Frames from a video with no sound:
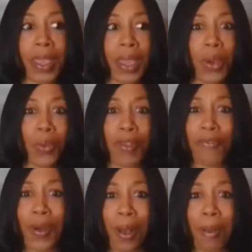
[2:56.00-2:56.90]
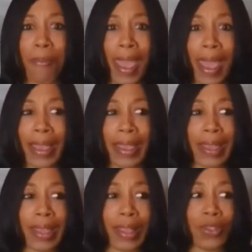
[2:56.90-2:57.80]
we fall back
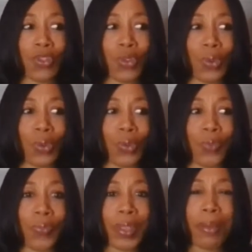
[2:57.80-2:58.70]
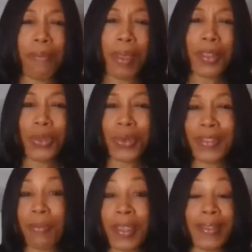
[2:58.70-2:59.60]
into maybe doing some
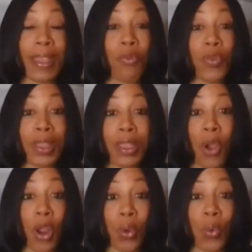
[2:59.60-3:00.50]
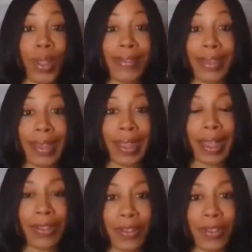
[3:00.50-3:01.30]
things that really aren't going to get us to